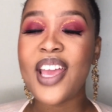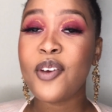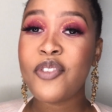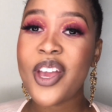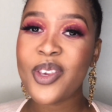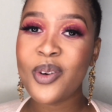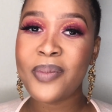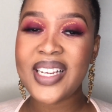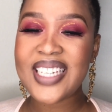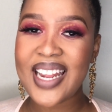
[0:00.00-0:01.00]
If you're new
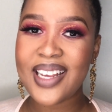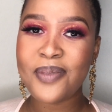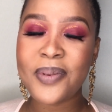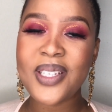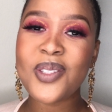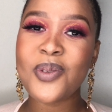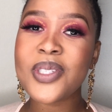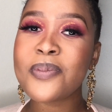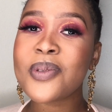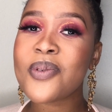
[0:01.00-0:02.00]
on my channel, please do
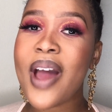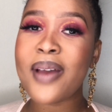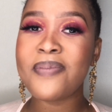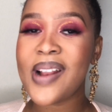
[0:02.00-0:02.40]
subscribe,